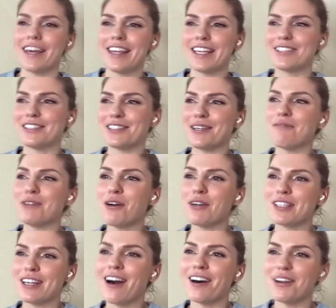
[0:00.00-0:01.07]
I think some
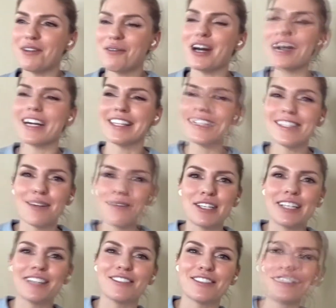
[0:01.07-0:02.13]
dogs are harder work than some
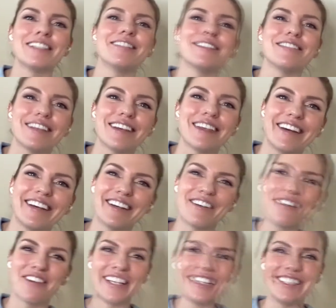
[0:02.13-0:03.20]
children,
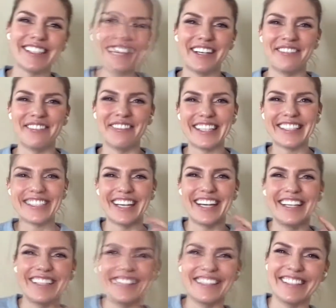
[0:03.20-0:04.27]
friends tell me.
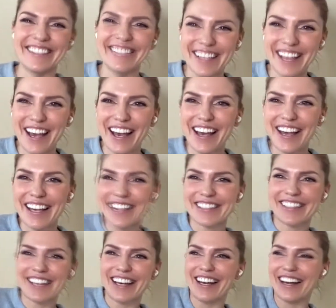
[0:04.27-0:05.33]
So
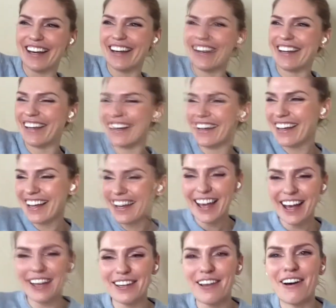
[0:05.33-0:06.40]
it's a
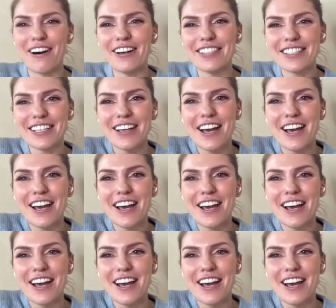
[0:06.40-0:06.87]
lot.